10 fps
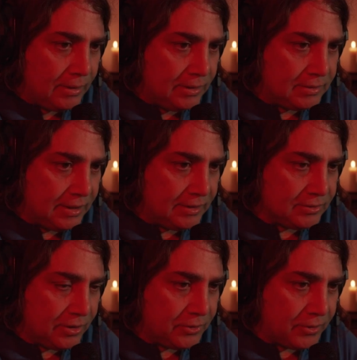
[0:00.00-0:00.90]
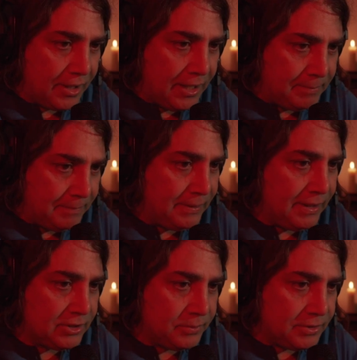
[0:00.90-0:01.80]
It sounds like you're in a happy
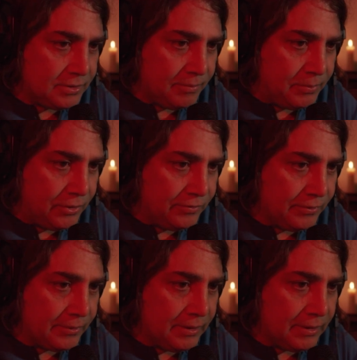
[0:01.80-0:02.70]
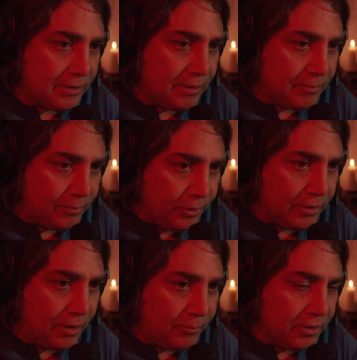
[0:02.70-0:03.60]
place, which is a beautiful thing, and I'm
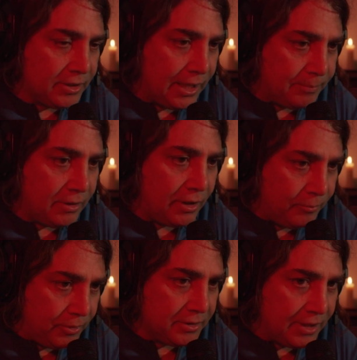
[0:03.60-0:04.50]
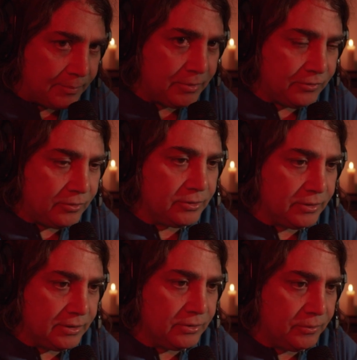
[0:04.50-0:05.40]
really happy. I'm really happy for you
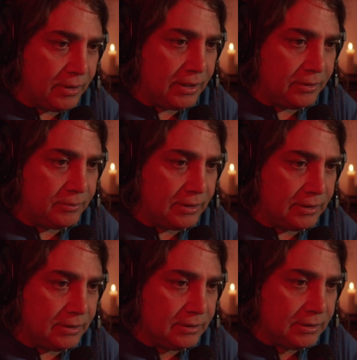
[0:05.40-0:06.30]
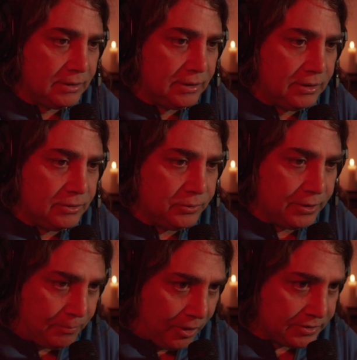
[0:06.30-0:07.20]
that you are doing
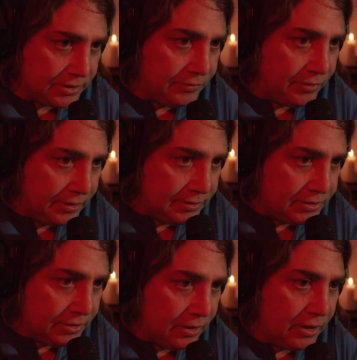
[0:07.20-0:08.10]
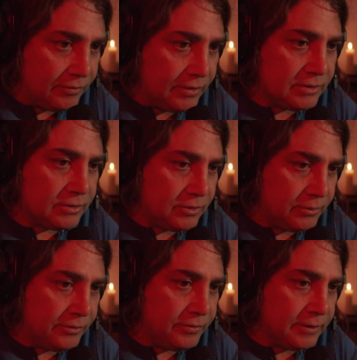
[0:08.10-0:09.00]
positive things in your life. That's
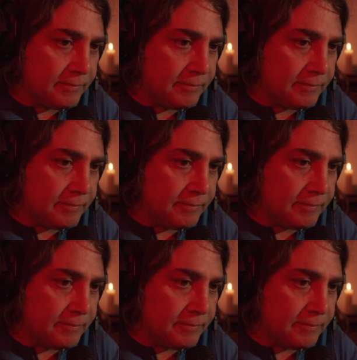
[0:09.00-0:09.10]
terrific.